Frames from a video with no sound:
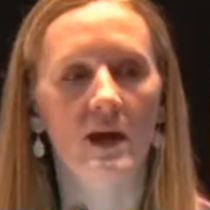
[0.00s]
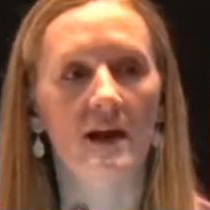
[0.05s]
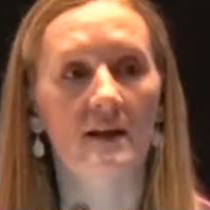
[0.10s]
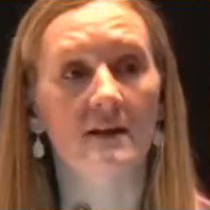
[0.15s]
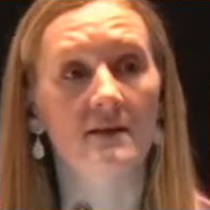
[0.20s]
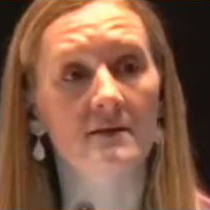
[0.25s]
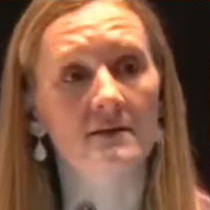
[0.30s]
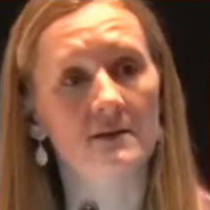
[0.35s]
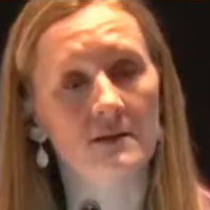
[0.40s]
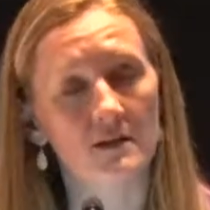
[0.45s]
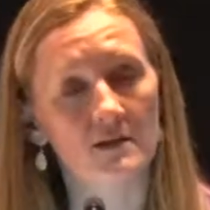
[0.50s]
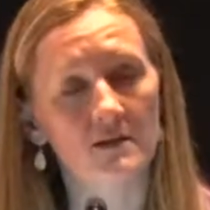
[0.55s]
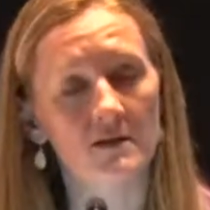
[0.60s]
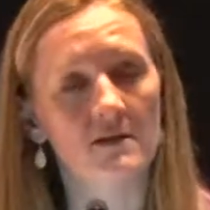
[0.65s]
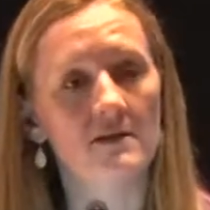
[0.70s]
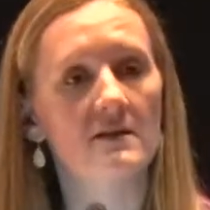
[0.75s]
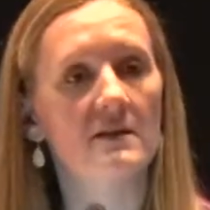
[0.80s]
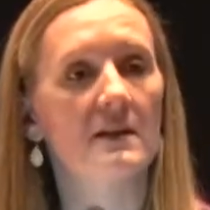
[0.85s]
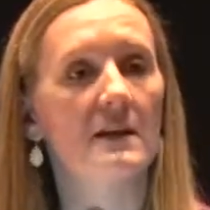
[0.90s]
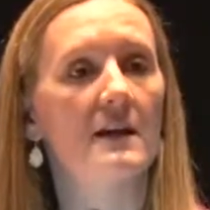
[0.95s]

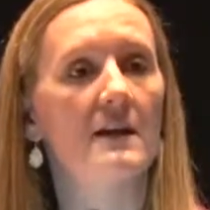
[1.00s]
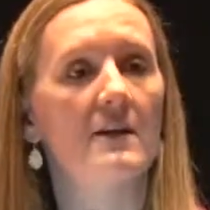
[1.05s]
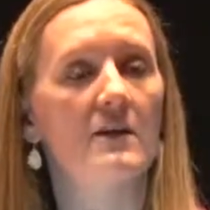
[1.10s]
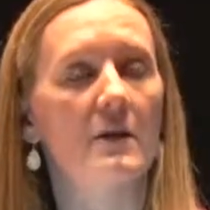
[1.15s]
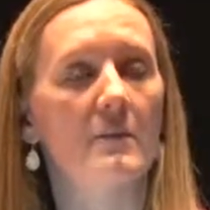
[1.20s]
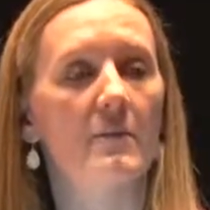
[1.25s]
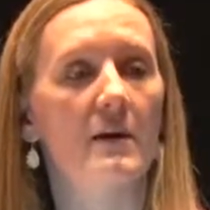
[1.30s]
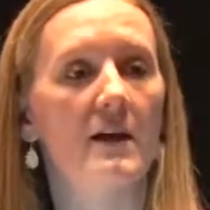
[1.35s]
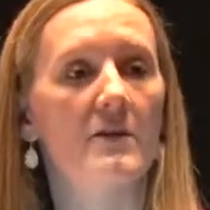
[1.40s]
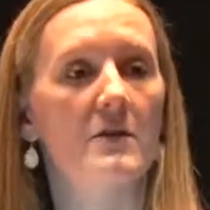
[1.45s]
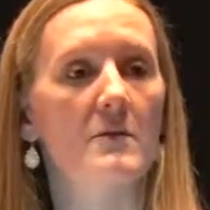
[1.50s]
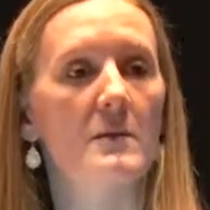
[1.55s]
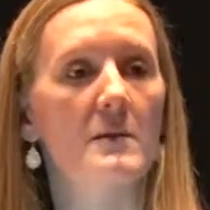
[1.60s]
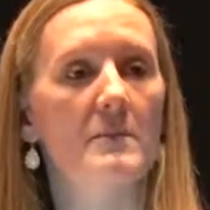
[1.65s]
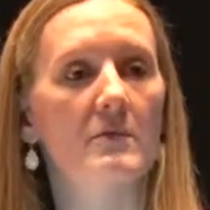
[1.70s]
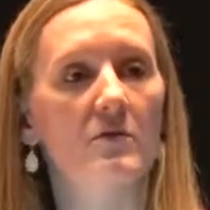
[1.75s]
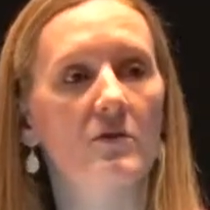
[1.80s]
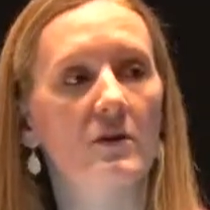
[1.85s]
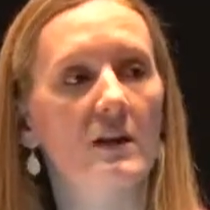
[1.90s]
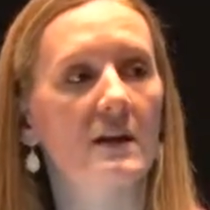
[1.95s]
consistency in the
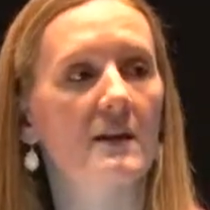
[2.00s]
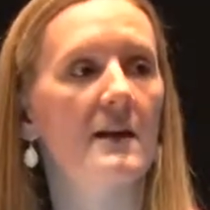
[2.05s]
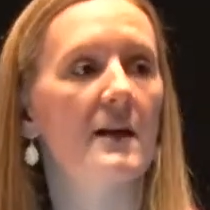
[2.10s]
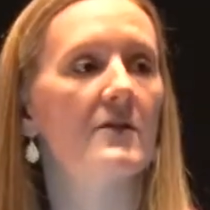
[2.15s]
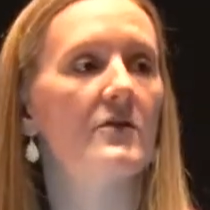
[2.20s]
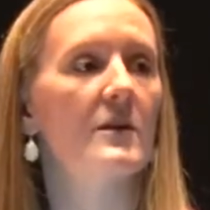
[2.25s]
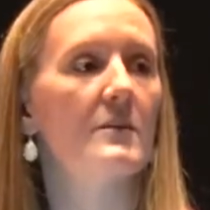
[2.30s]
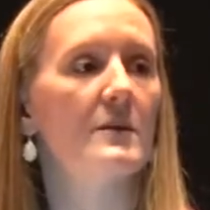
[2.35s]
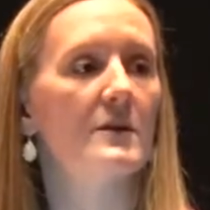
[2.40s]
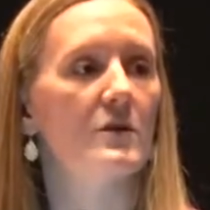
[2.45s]
people looking at them,